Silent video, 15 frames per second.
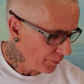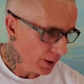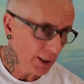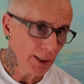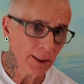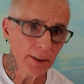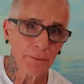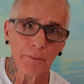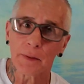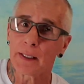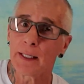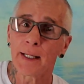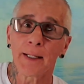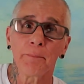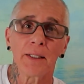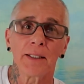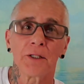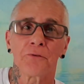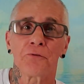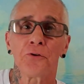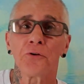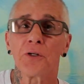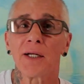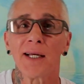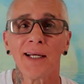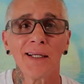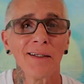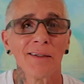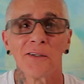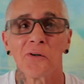Hey man, if you're
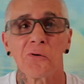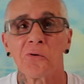gay